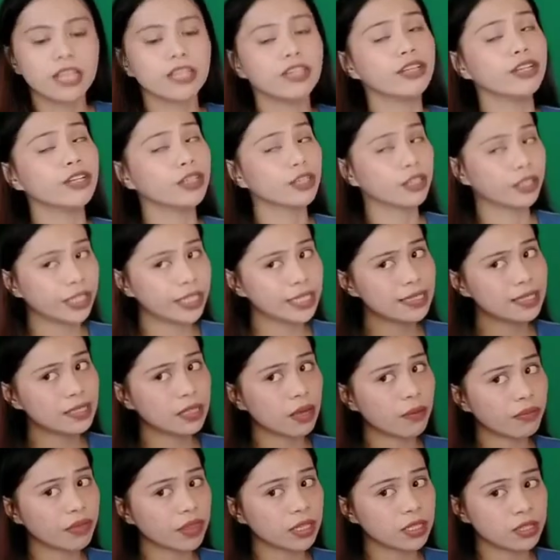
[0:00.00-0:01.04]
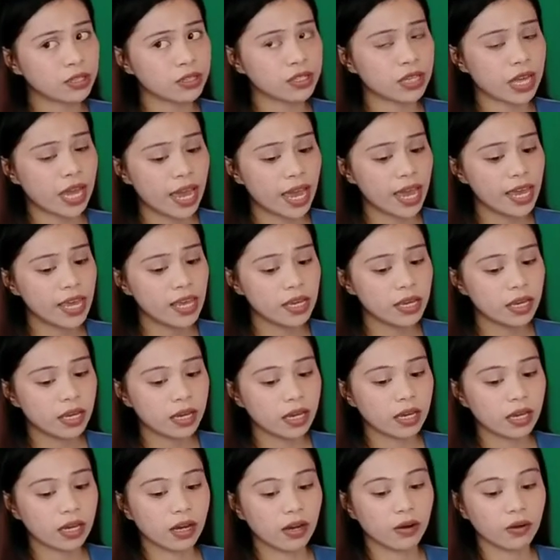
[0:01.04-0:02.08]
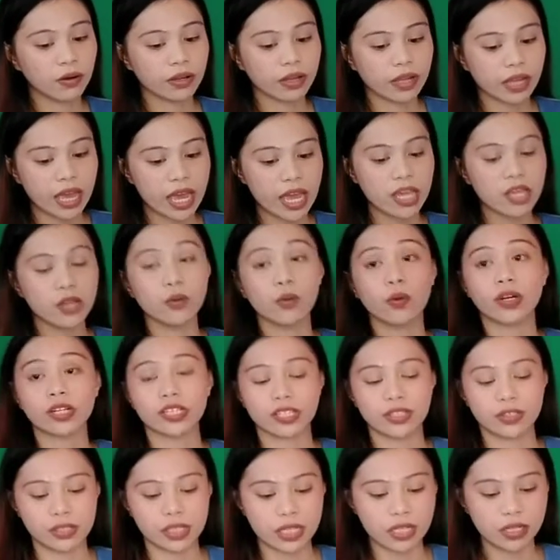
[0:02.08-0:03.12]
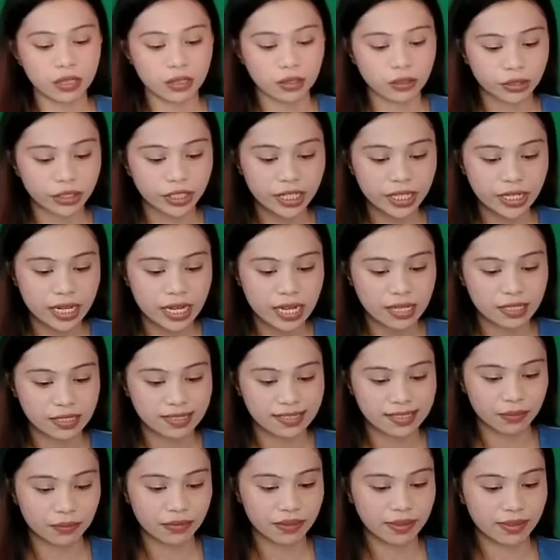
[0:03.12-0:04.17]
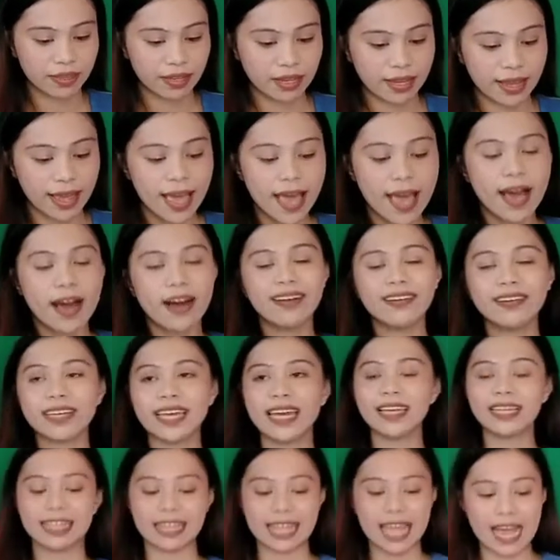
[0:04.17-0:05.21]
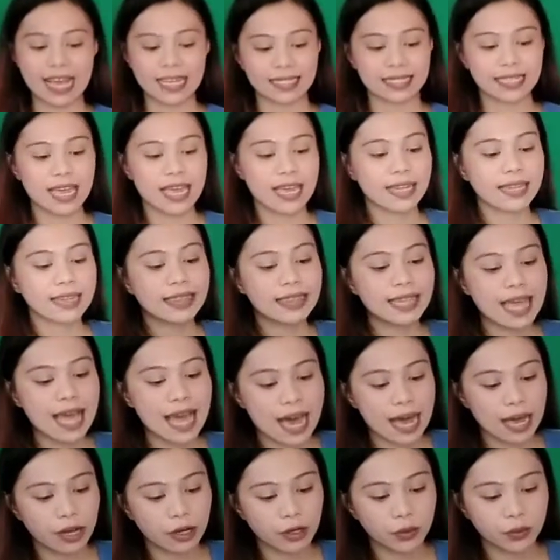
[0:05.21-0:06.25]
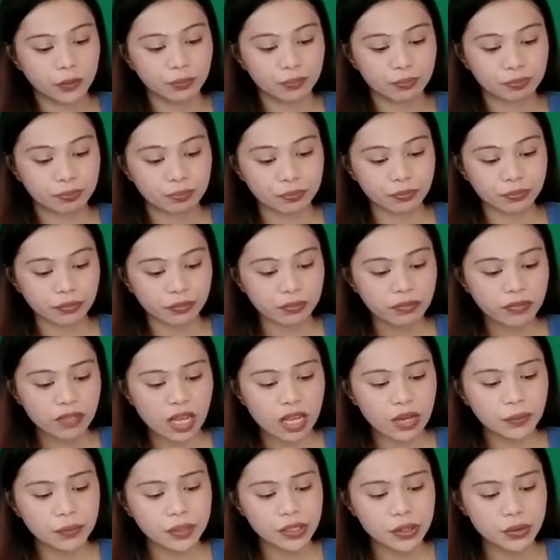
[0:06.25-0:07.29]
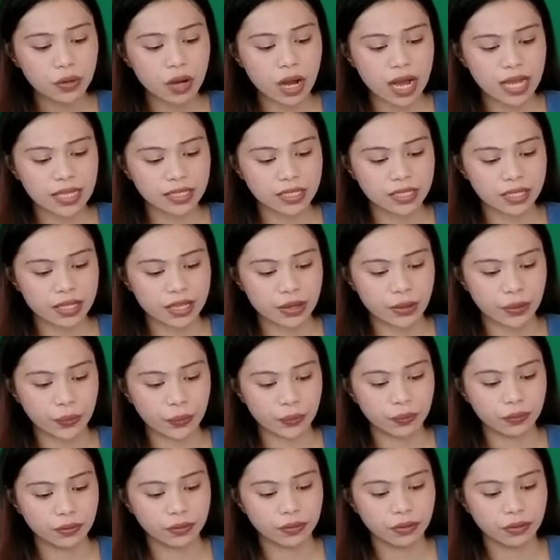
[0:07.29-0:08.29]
Do you learn something today? Okay, you are still learning something. Okay, class. Now, I want to ask you,